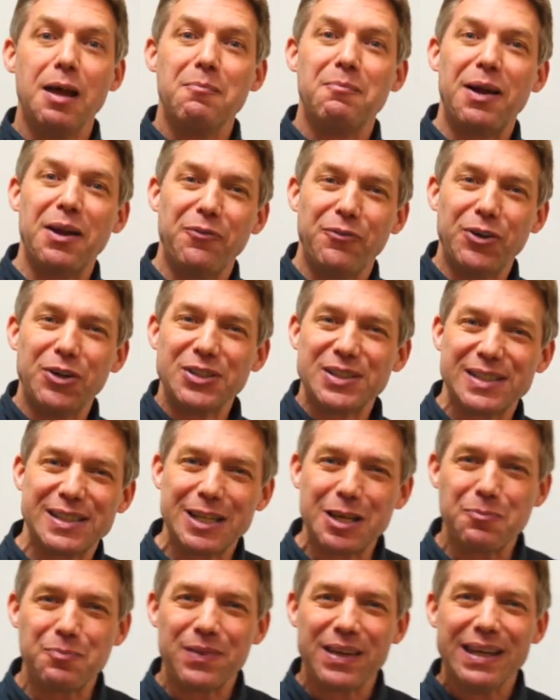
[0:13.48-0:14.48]
My first
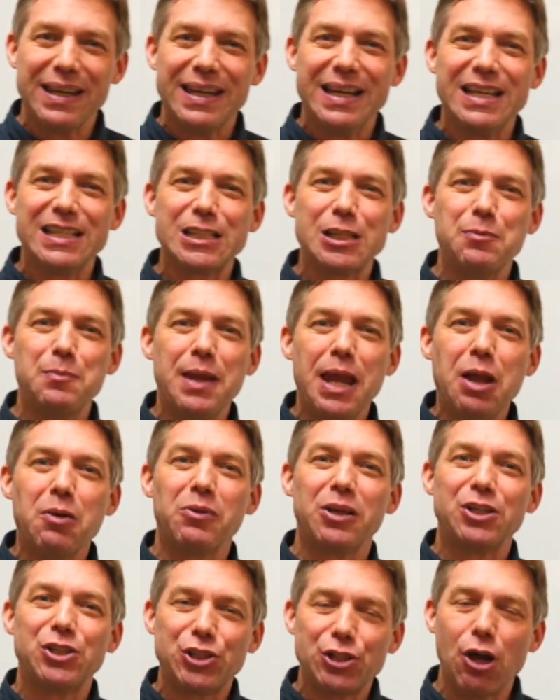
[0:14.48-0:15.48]
tip is to be
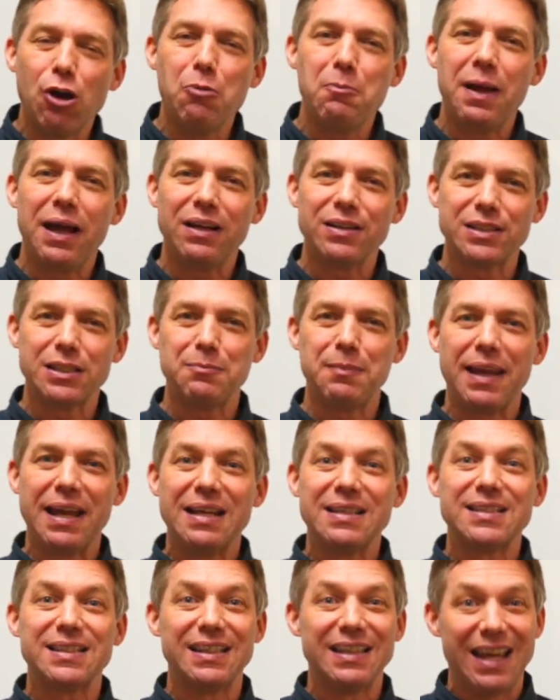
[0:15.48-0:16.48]
able to show Bouncy
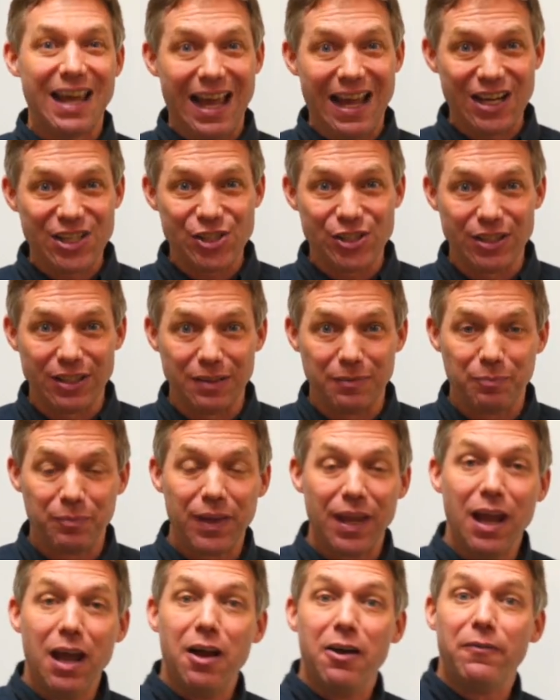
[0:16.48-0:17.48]
Bands in action.
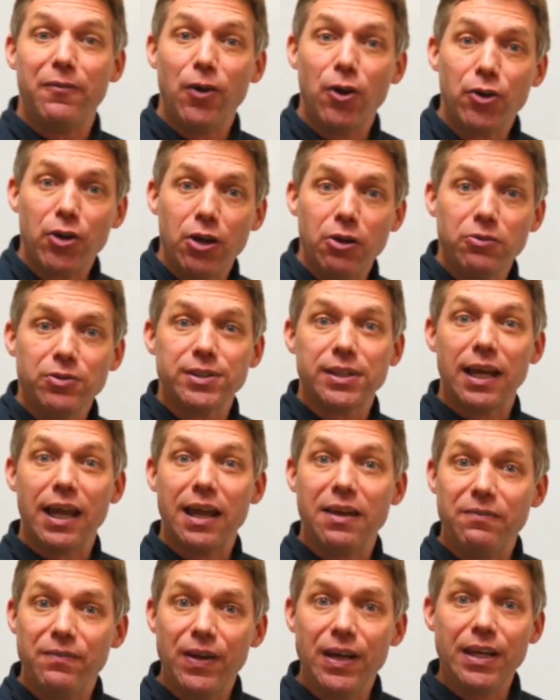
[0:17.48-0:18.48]
Photos
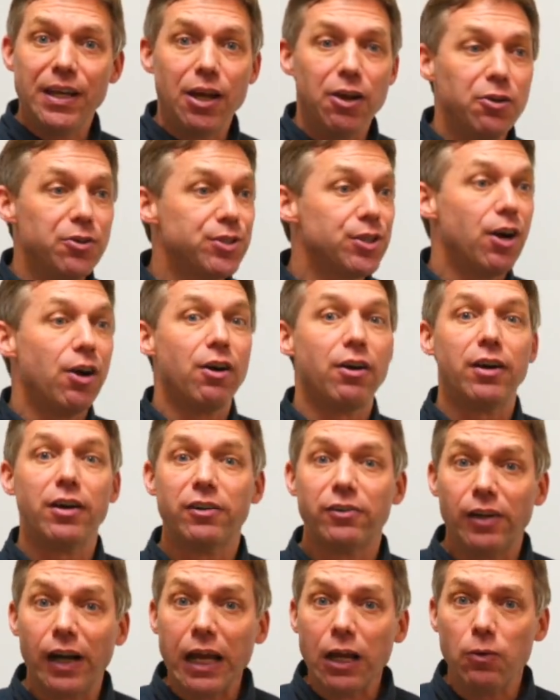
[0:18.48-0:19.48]
and videos are a
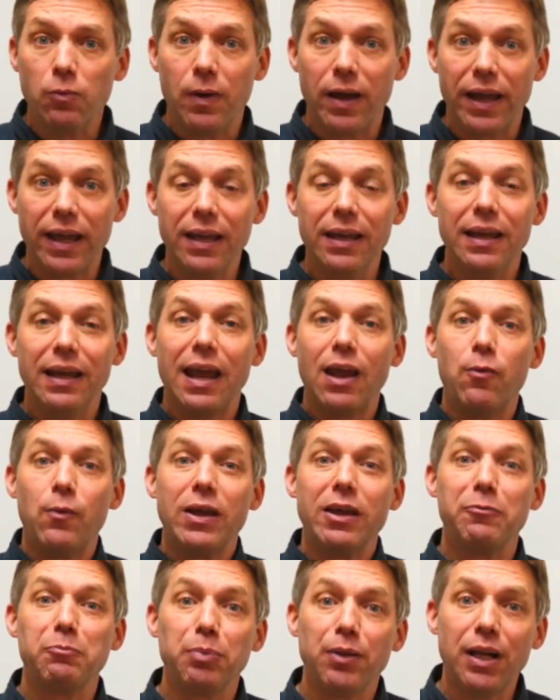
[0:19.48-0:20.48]
great way, and
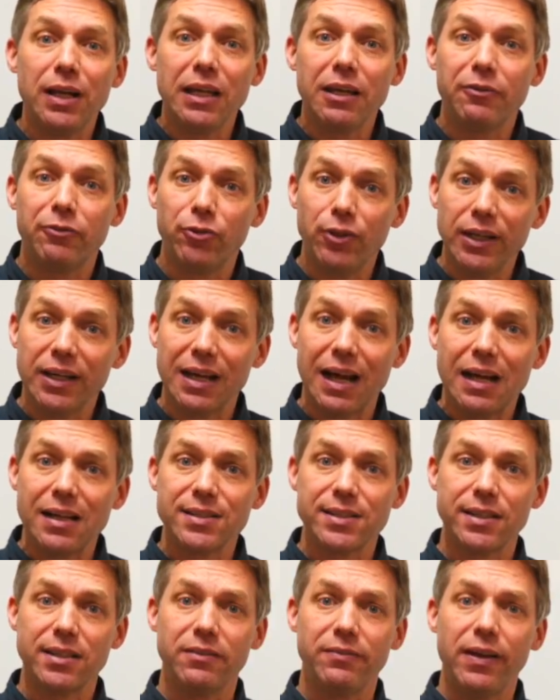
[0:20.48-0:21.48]
we have plenty of free
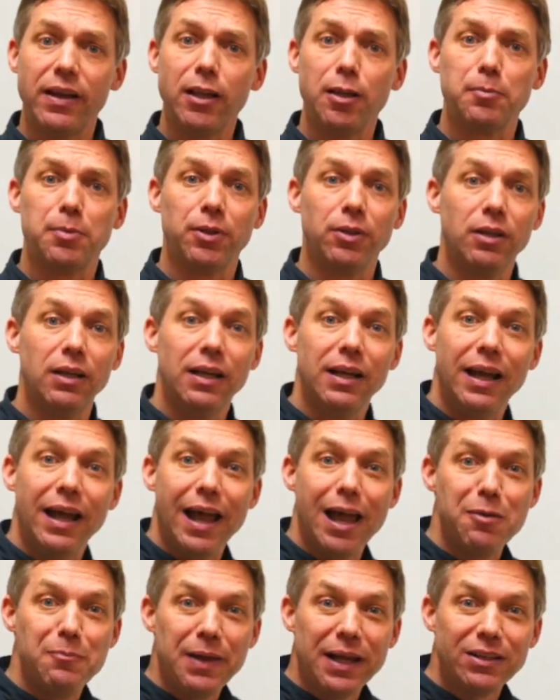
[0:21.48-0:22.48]
content available
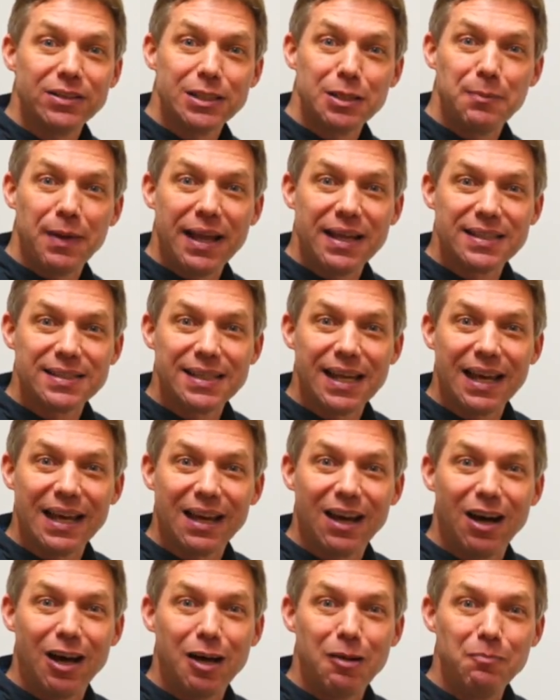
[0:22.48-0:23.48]
at
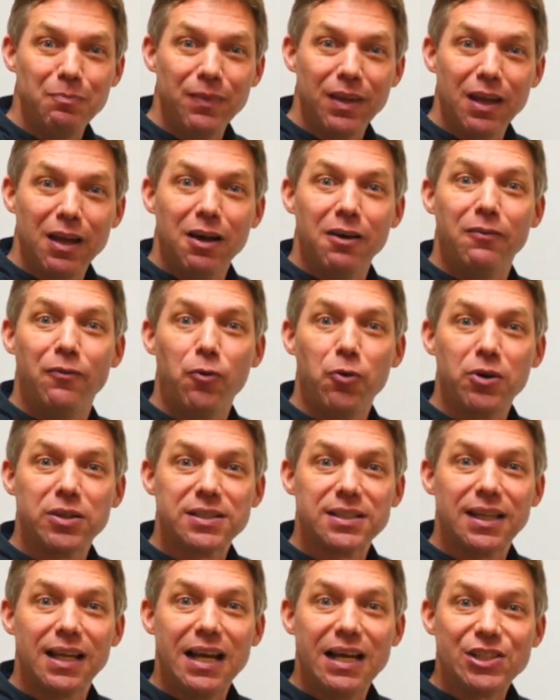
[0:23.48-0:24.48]

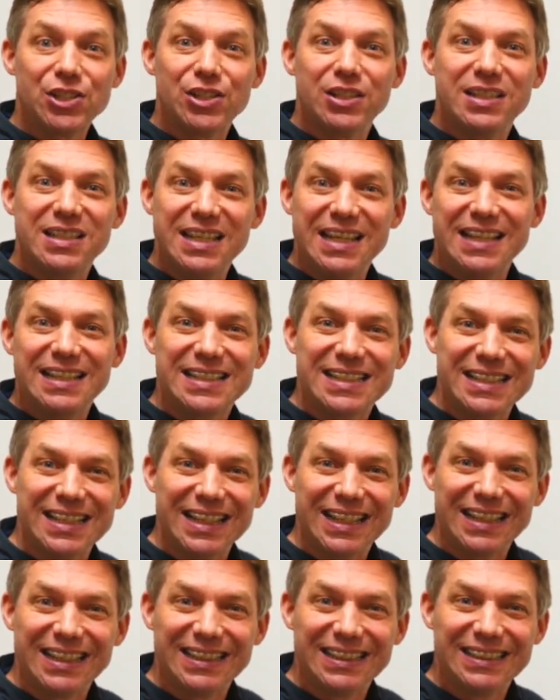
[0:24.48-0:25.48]

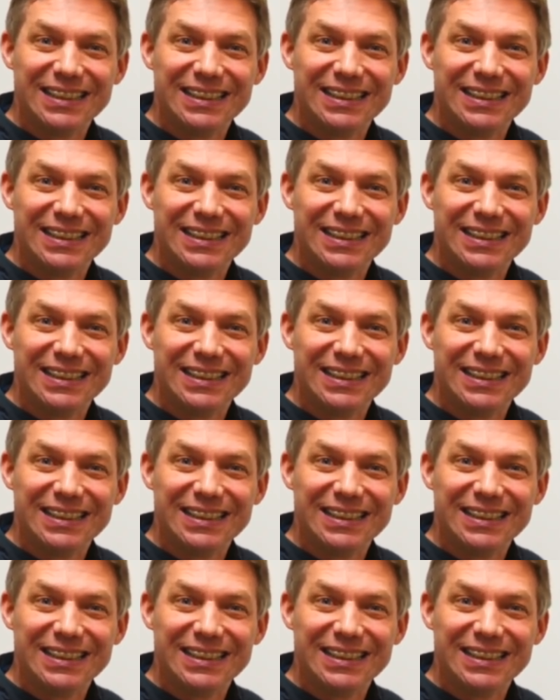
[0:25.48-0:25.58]
bouncybands.com/DC.